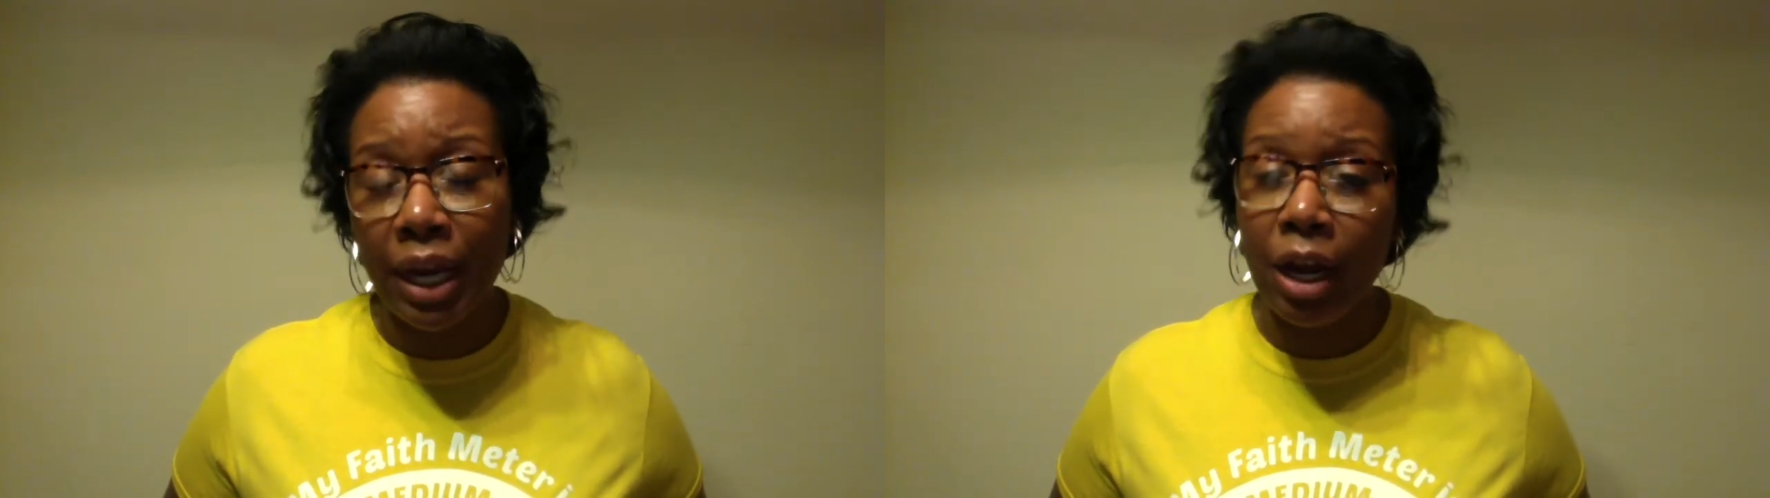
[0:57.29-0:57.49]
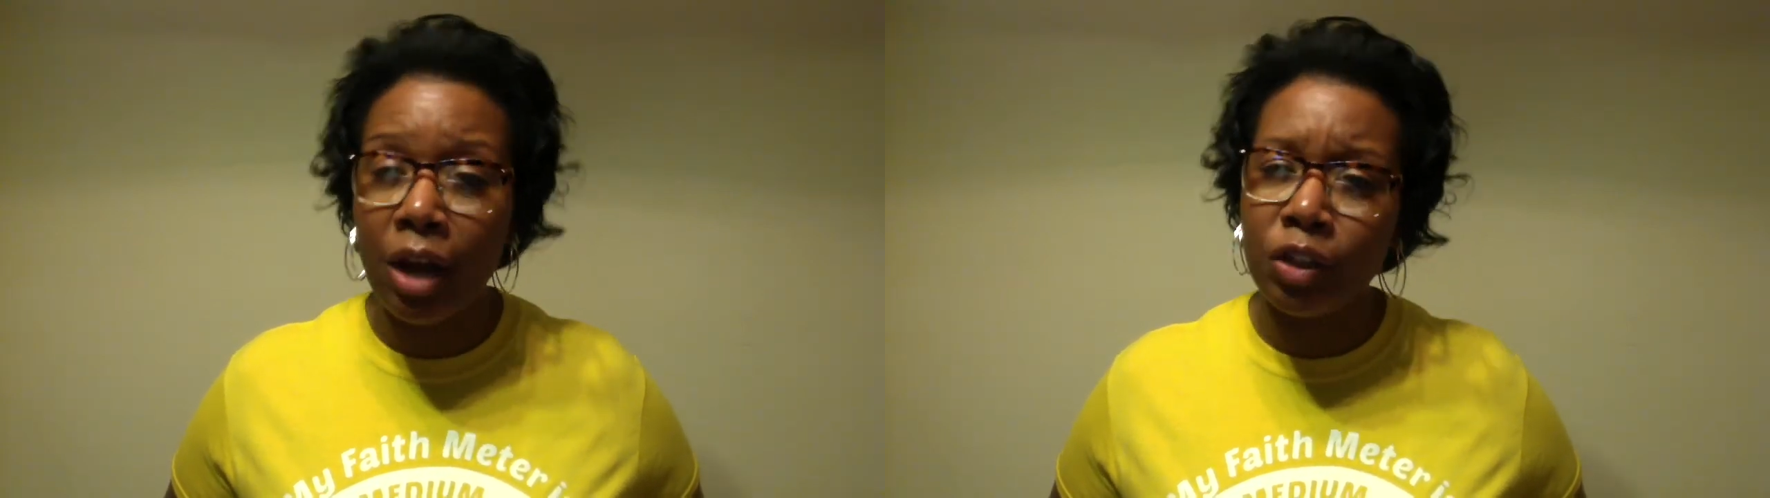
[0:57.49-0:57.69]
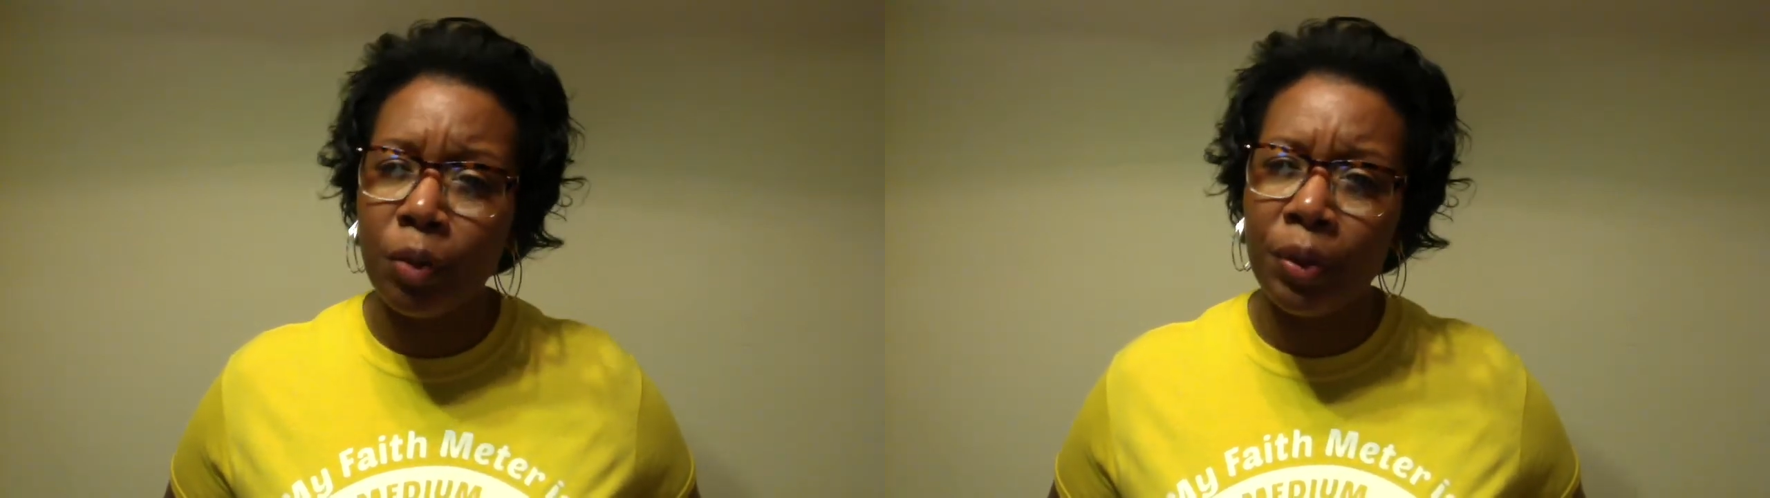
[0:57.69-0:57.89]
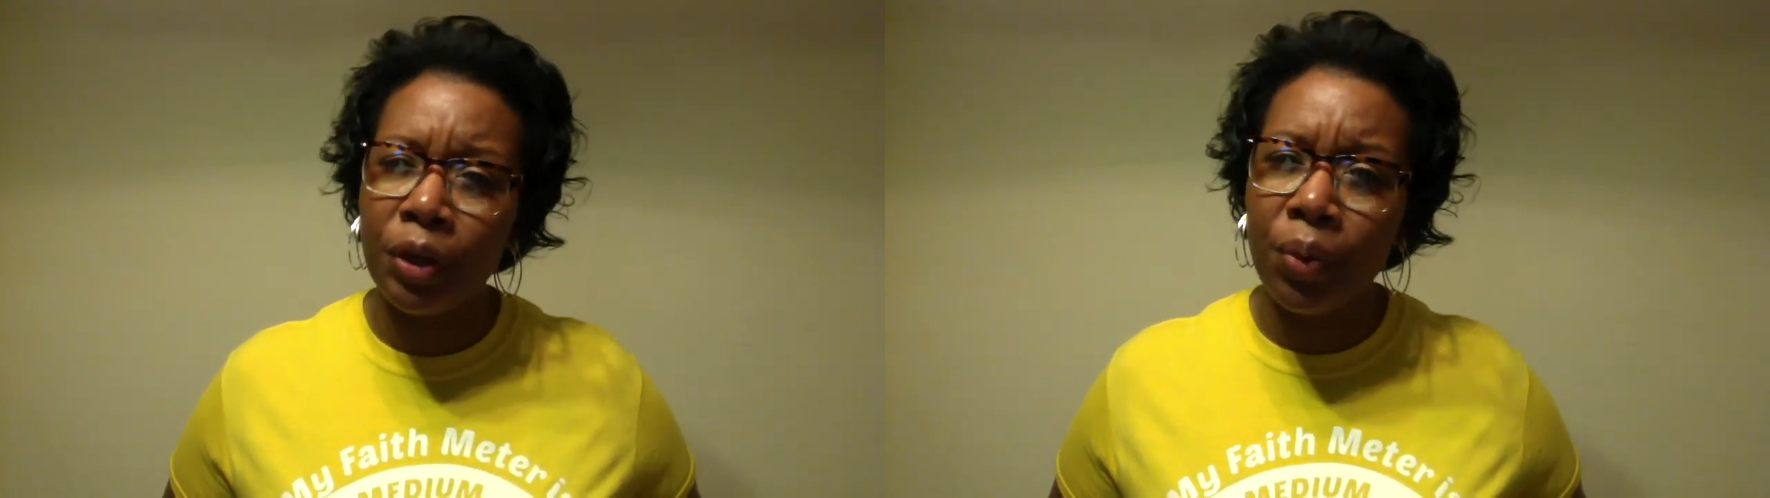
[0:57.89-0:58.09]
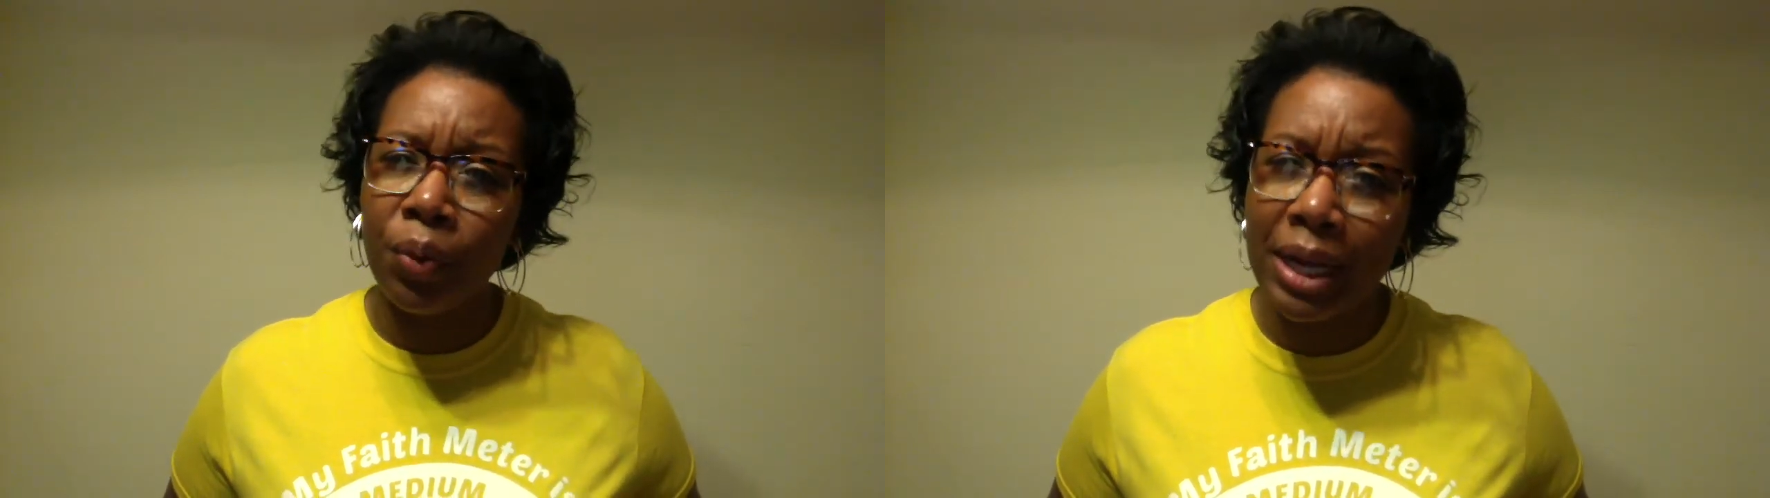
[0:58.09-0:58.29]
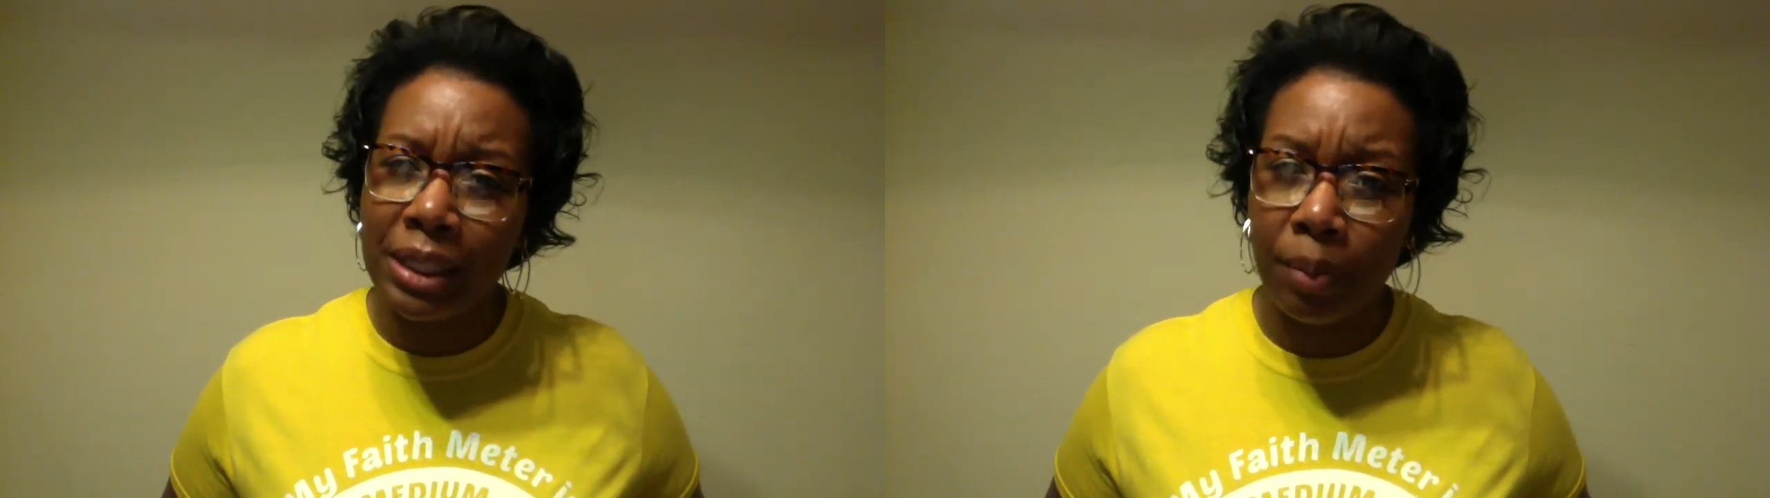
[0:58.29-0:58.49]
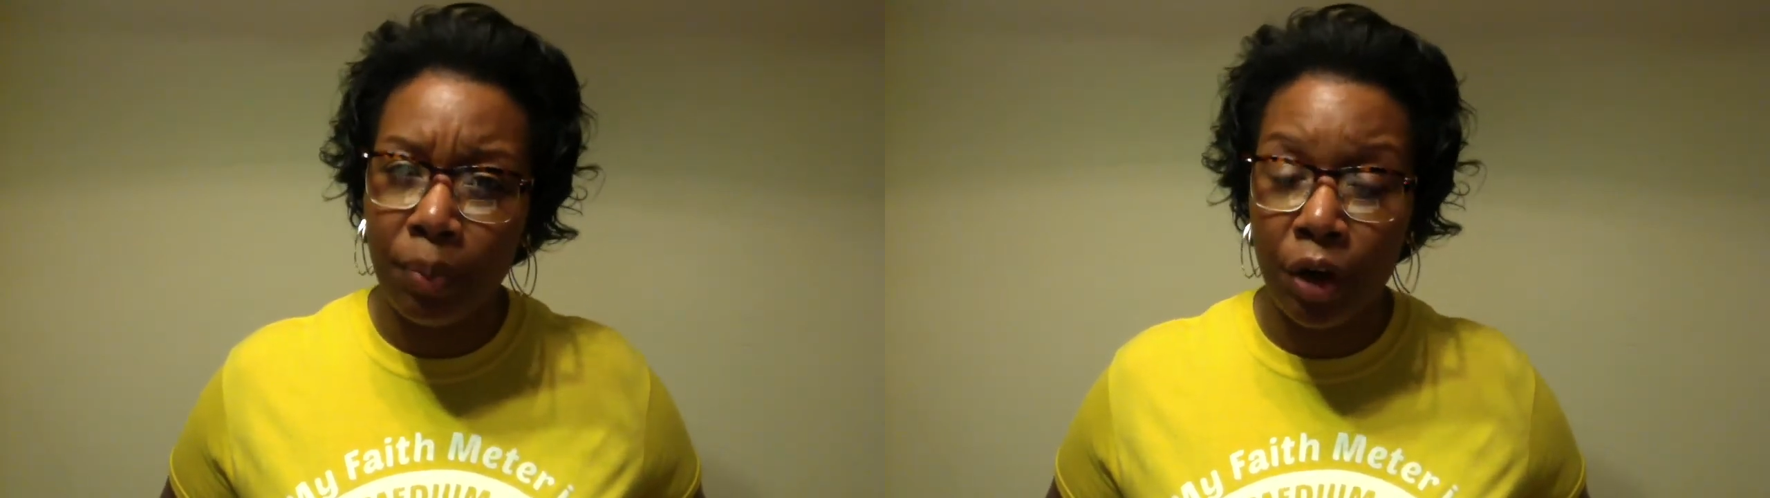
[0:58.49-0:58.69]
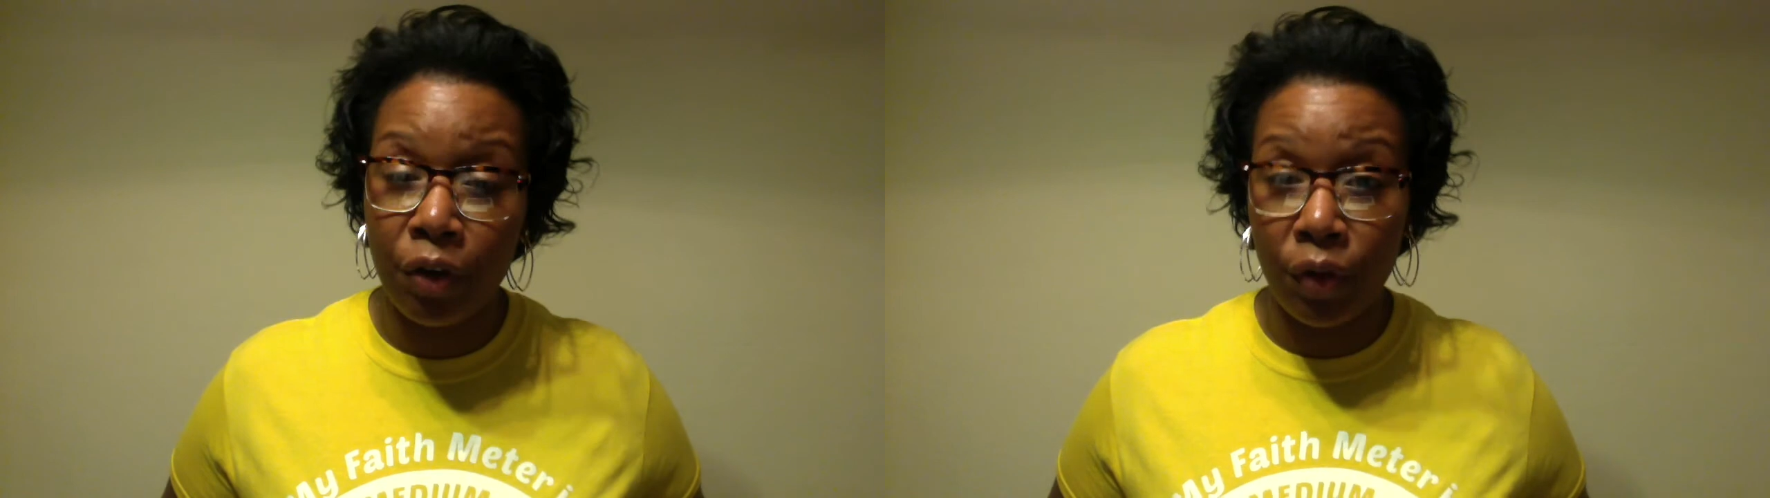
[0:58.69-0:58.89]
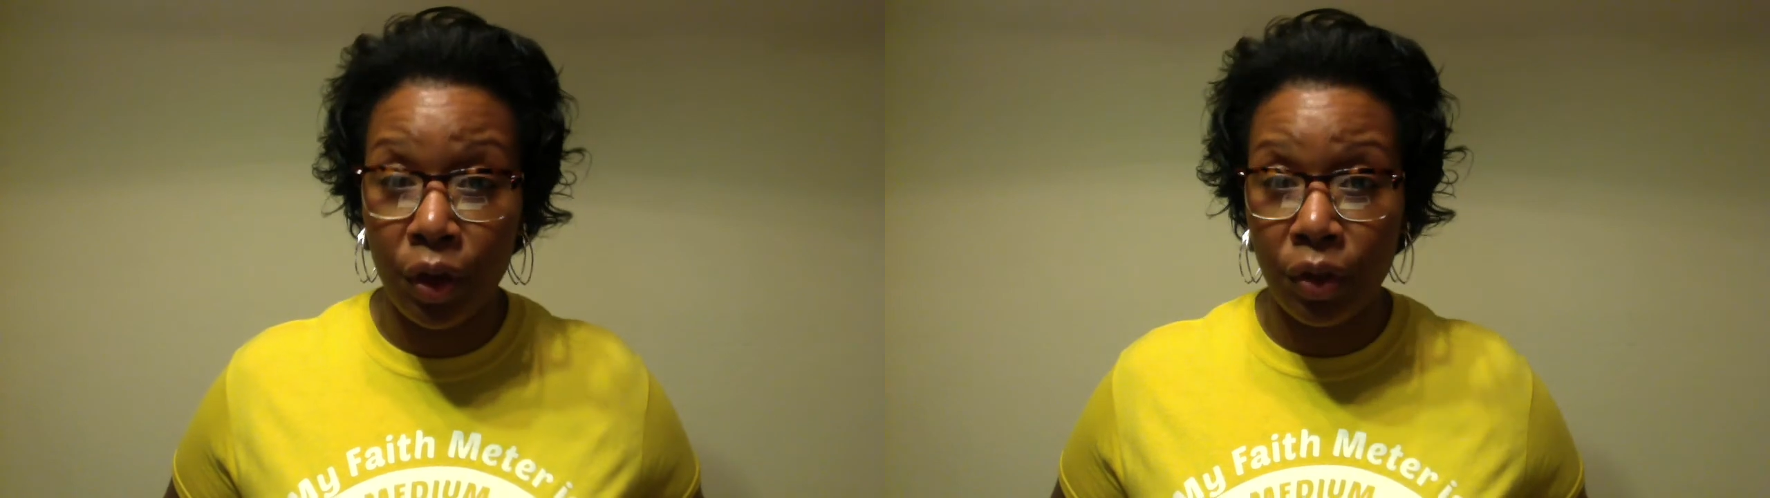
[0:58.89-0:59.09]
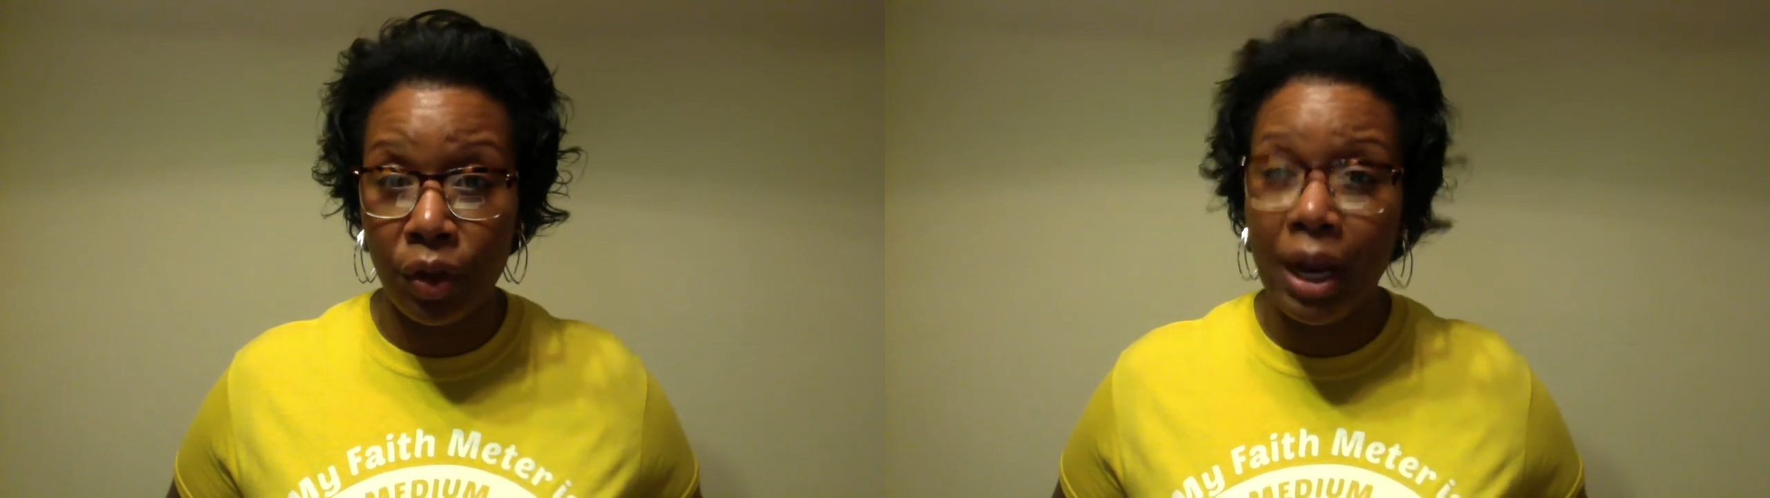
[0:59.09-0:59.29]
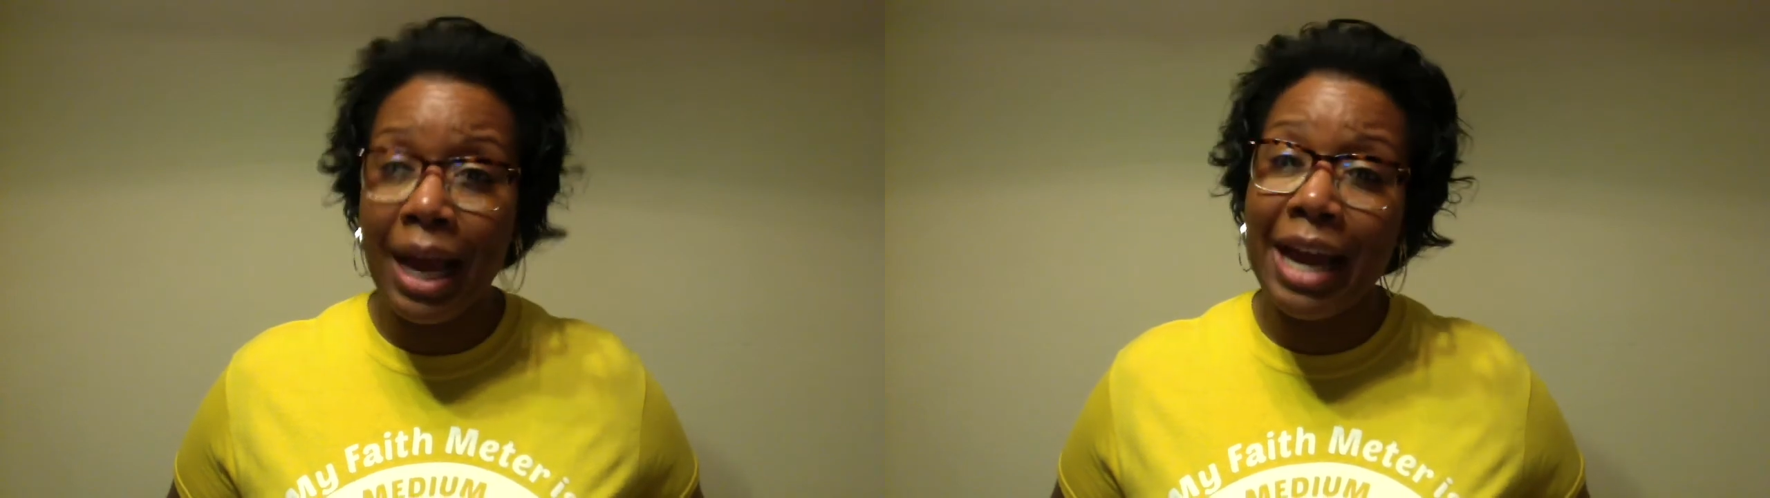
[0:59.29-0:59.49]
it can also progress a bird further